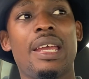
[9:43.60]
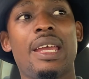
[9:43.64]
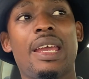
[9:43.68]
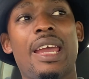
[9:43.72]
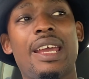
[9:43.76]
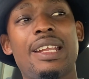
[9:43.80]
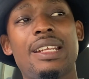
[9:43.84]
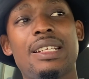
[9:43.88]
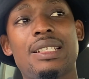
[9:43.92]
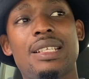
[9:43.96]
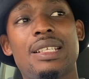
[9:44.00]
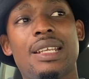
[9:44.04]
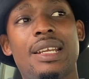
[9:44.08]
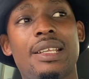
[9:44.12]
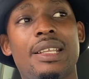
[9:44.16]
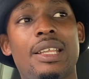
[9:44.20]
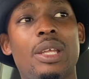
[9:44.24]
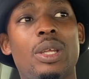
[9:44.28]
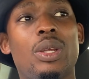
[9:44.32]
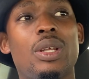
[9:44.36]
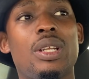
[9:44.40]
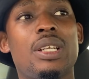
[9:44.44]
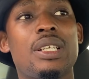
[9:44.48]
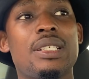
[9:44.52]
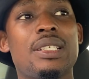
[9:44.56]
and it's
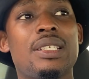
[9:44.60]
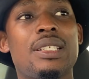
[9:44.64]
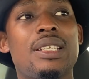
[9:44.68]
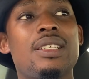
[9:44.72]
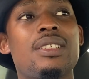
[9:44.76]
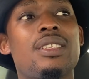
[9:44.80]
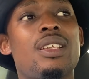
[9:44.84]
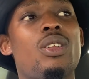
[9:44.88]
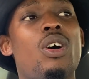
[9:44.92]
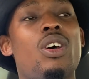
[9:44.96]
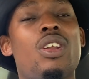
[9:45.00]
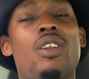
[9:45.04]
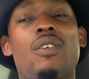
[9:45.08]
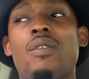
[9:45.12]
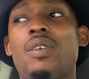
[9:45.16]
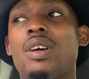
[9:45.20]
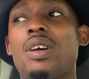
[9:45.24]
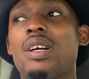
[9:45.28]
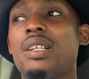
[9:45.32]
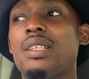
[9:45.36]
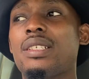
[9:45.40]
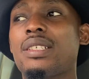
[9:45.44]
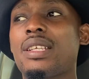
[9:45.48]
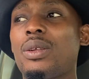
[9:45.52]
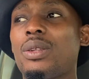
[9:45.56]
ridiculous. There's a lot of
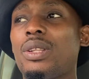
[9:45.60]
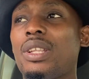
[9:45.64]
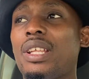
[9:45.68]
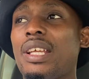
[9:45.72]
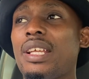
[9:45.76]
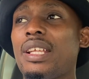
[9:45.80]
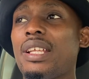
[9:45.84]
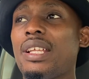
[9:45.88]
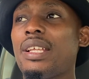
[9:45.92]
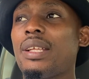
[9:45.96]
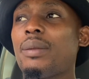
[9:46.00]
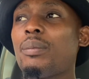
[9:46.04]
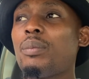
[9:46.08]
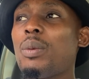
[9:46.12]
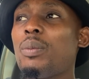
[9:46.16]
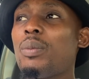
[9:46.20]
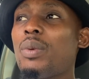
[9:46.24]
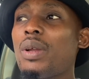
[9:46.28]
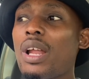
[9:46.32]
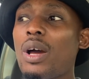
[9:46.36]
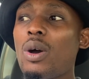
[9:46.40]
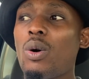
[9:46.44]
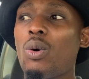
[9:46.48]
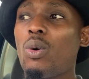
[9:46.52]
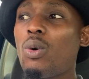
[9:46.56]
girls out there,
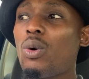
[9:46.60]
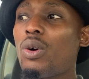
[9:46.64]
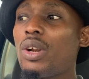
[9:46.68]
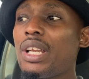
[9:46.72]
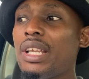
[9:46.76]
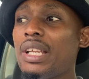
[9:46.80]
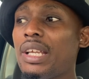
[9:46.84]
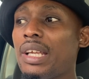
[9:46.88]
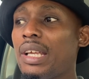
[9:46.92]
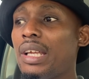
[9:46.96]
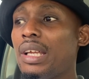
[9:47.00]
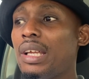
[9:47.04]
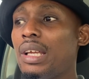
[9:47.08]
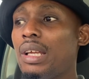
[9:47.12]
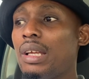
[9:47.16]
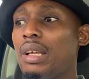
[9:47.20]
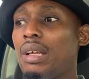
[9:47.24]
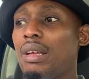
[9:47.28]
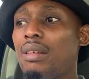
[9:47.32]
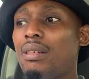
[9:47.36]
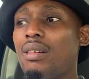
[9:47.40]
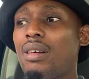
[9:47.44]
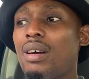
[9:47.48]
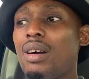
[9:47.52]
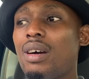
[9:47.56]
people are horny,
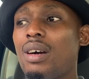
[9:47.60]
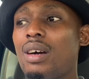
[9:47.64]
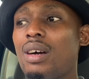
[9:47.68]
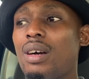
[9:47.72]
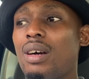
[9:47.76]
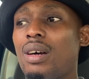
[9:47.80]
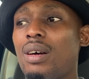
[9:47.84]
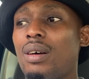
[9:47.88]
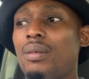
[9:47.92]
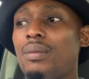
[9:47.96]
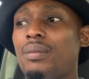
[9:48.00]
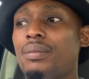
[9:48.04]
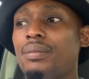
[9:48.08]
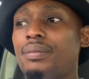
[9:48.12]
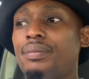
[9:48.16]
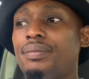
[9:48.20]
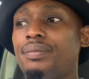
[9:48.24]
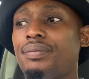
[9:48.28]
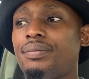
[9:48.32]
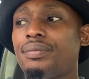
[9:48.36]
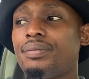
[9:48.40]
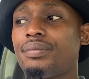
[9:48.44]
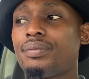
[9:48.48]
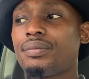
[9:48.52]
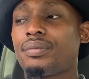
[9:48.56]
um,
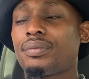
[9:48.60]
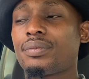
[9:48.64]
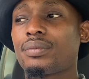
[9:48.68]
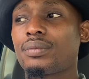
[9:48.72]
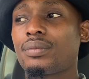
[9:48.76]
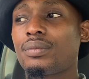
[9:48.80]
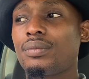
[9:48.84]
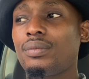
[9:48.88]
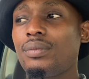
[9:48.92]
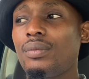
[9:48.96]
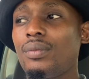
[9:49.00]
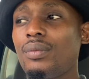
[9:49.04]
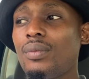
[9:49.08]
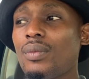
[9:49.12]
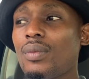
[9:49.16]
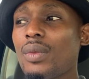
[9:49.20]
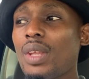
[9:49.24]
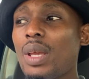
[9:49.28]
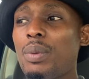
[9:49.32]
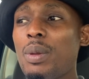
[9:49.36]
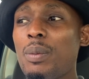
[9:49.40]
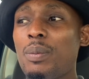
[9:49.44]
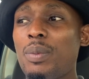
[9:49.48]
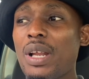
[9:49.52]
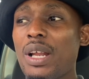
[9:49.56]

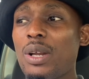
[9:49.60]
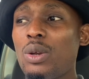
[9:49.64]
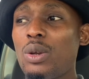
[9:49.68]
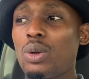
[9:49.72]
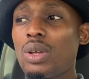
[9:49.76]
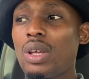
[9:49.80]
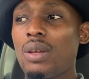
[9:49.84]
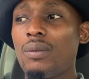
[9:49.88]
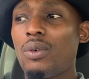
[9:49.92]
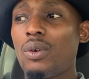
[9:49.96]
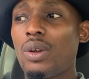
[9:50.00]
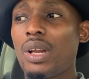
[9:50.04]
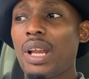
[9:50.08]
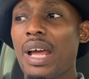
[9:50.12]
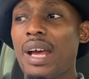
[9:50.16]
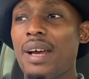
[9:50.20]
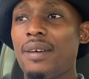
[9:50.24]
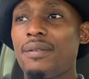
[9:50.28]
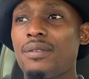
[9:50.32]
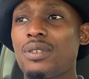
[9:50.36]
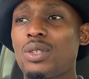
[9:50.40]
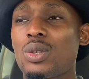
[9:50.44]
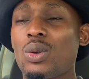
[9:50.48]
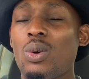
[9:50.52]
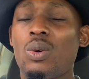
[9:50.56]
people are looking for
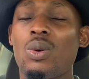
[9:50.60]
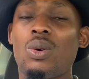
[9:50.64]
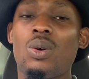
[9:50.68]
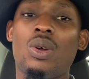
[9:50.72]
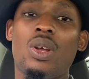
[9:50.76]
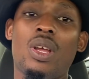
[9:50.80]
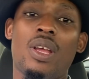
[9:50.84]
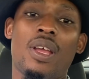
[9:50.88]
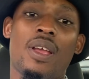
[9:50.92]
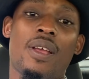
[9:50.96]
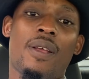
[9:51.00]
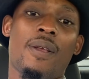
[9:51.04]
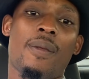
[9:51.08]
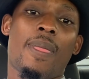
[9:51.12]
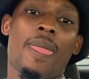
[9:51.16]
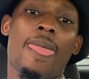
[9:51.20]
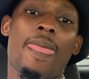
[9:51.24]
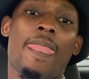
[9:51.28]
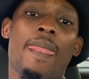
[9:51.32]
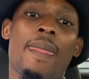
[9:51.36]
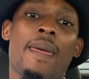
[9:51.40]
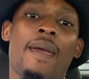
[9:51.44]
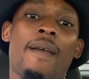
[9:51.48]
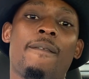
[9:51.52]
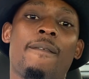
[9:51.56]
love. So
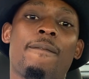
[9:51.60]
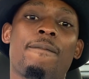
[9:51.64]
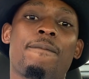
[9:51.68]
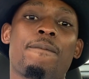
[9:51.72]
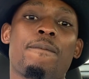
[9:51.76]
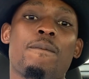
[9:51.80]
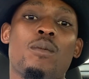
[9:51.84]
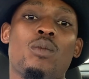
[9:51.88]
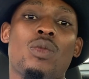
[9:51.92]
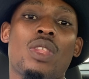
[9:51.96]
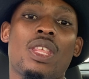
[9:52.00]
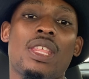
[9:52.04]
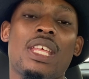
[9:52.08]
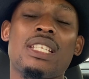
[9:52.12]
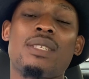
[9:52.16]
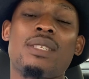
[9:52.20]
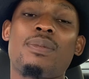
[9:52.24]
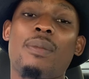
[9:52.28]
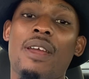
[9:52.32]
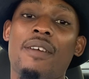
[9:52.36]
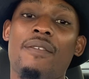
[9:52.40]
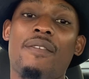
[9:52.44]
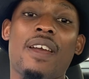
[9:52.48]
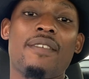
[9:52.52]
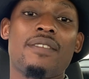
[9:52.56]
that's
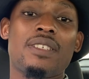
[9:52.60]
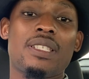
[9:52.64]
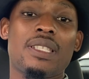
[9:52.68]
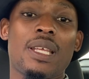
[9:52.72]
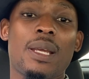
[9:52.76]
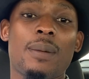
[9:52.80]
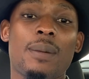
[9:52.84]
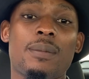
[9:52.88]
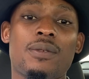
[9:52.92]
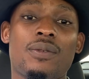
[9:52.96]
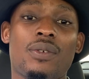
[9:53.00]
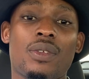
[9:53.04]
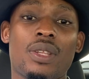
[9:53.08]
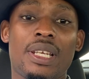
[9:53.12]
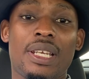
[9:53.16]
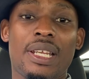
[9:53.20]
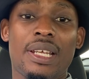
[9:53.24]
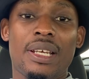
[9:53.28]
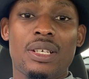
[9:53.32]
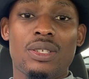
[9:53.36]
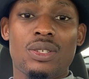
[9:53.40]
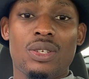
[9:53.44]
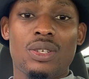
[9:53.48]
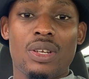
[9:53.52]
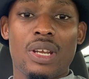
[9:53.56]
my five steps for the
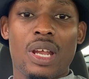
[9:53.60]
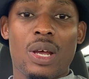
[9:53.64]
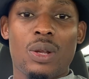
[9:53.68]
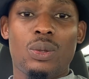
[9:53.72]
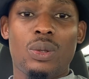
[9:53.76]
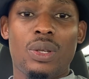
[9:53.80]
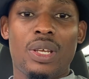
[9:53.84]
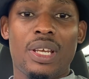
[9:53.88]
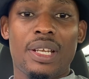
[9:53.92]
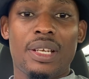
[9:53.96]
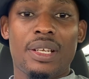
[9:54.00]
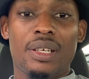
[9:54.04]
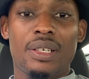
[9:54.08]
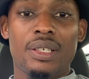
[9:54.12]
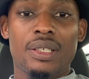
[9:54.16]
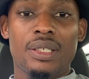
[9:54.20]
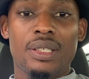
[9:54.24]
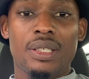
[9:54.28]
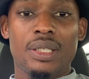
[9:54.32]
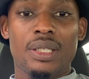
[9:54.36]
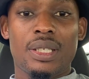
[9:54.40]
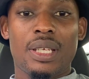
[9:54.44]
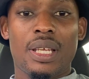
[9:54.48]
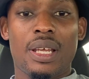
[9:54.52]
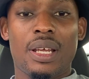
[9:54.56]
niggas on how to get
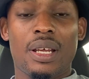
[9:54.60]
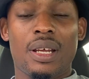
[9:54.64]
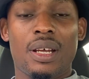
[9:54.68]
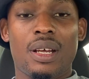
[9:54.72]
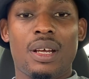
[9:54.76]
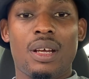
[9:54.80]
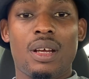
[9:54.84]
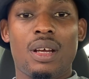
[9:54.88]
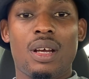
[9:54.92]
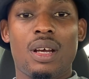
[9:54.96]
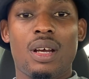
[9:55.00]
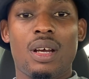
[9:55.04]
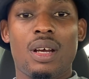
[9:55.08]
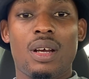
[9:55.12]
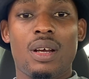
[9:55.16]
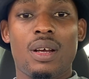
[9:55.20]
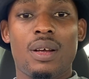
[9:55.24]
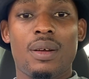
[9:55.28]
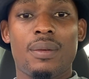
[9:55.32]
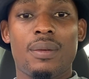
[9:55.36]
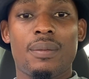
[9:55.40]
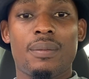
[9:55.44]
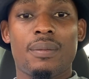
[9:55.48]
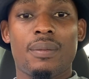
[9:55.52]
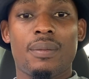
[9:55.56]
girls.
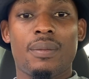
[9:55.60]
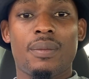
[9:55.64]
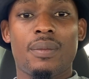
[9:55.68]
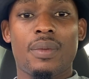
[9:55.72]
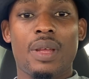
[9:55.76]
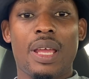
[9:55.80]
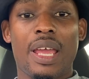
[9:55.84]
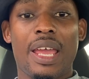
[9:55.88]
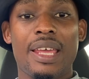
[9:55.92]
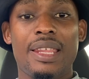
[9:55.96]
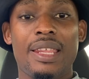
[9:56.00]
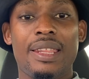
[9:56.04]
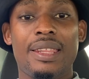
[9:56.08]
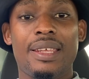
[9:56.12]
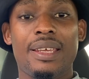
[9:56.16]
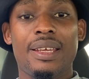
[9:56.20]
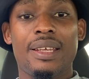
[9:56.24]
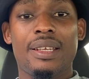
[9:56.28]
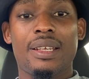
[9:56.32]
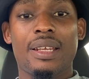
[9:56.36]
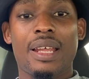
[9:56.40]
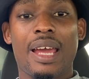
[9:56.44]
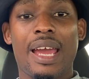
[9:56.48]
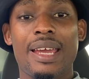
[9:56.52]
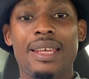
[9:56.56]
Um, and
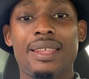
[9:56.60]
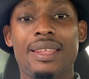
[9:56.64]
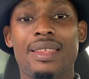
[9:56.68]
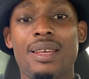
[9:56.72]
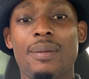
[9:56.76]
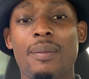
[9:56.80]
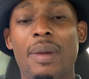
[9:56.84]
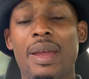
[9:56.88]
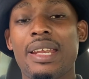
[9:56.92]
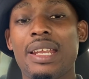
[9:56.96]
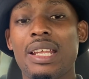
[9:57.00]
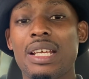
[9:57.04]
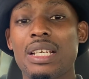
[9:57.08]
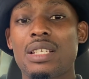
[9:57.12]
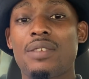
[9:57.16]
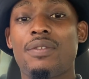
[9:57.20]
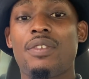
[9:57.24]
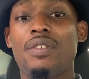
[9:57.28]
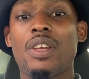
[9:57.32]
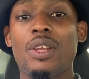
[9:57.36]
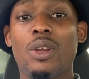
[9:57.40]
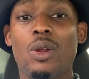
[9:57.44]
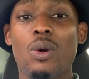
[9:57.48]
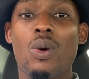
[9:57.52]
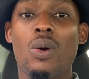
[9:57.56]
then I think my next
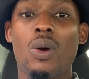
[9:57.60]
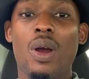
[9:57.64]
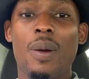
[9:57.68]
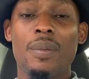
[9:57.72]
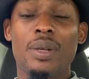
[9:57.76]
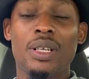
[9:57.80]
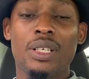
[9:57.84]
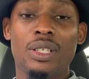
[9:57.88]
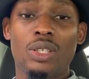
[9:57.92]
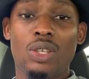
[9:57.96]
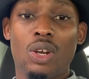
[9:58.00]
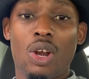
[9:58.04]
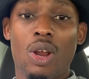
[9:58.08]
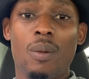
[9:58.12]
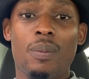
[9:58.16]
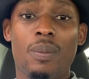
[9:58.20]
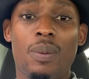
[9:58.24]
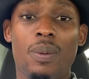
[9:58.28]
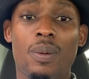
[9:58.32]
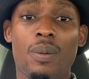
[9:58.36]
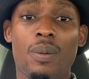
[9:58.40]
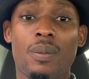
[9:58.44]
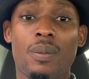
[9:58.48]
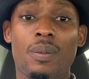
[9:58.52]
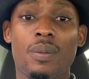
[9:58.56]
video I'm gonna drop
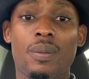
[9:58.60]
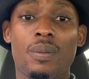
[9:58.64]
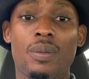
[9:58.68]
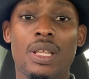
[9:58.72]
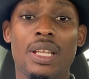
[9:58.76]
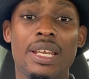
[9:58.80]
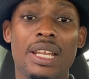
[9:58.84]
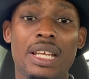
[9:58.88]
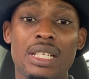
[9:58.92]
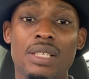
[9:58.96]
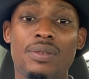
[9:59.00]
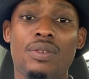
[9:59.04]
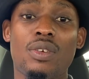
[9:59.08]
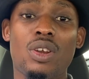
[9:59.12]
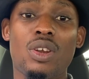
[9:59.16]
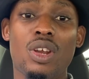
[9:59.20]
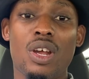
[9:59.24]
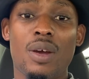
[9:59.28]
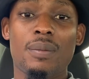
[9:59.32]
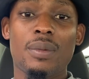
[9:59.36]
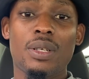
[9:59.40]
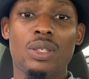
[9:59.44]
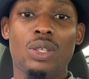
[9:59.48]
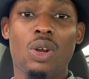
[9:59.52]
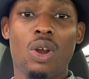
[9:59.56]
the next video
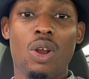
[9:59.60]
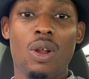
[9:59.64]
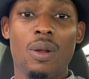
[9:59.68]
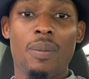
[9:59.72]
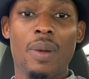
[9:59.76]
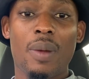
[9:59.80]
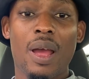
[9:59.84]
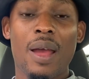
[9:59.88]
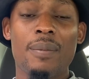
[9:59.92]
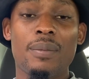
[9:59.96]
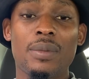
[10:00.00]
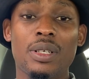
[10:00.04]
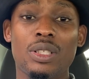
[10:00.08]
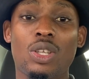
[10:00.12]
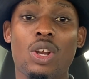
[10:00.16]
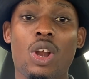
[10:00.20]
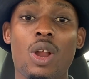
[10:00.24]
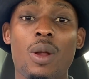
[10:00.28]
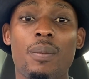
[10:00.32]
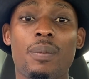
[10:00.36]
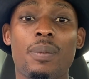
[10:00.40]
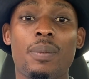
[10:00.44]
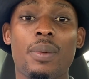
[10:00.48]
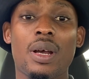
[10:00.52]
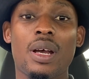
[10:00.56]
I'm gonna drop I'm gonna
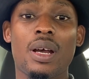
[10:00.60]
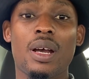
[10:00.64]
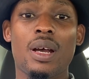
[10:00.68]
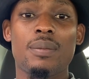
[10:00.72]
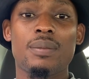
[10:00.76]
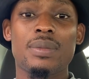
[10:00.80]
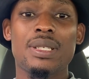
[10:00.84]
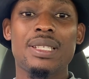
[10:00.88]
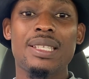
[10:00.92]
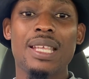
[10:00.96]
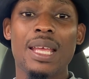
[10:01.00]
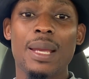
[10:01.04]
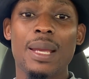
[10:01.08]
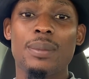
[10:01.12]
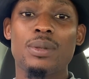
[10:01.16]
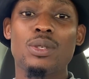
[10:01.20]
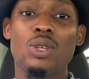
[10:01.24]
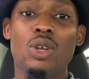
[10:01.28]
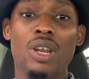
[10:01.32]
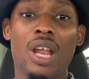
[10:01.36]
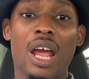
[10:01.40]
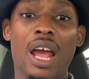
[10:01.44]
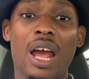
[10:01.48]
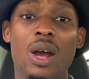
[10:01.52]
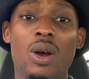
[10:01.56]
drop um, steps
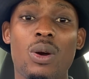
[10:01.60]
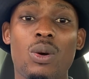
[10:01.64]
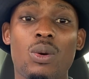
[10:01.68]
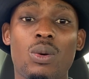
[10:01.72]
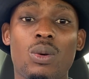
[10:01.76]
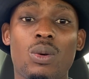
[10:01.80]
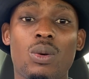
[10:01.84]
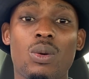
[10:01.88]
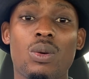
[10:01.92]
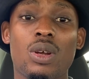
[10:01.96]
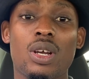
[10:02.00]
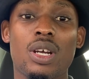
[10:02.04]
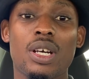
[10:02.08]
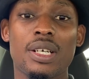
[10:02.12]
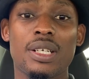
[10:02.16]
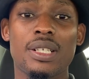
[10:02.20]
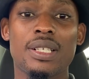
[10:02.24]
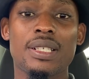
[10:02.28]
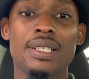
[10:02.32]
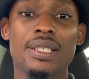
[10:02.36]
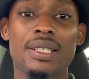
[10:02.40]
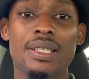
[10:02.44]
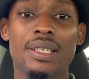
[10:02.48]
on how girls